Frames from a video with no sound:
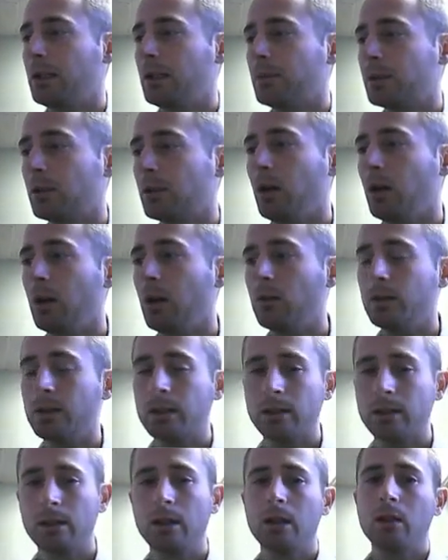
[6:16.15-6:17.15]
So
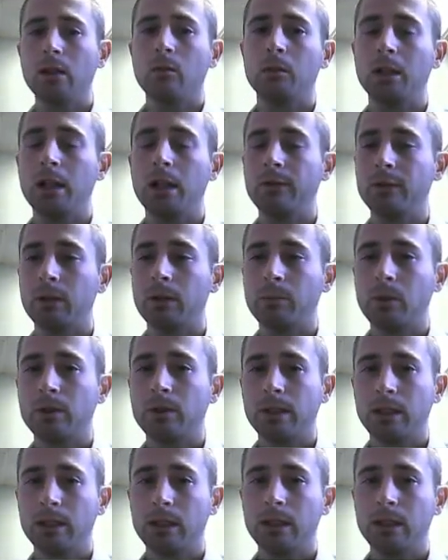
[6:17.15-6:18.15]
always, whenever you're
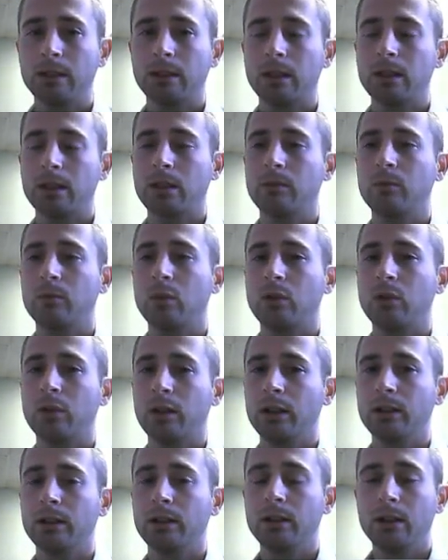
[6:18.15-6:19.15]
posting the discussion
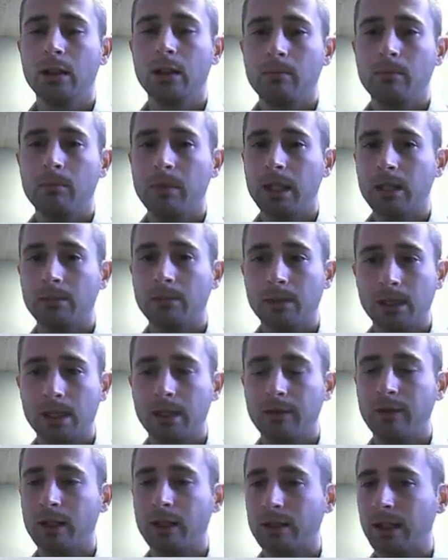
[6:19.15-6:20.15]
board, make
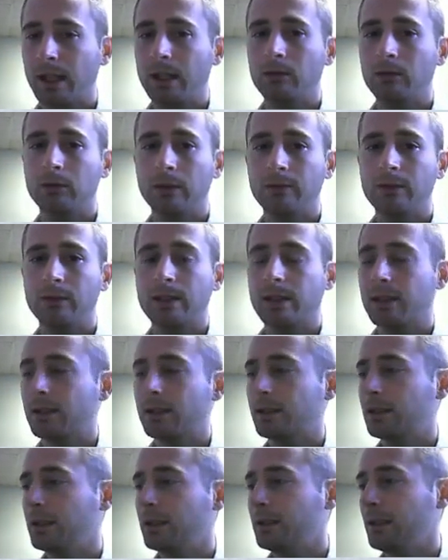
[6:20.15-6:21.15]
specific cited references
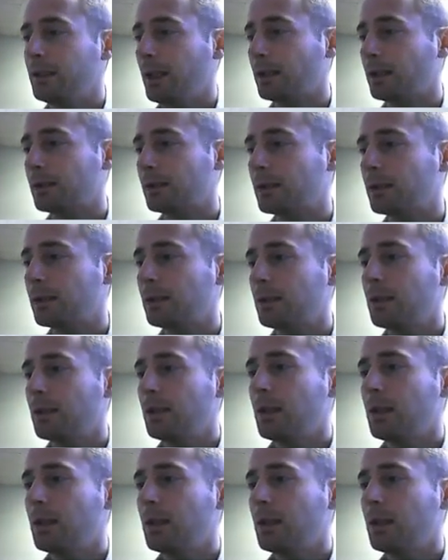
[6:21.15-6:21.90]
to the text.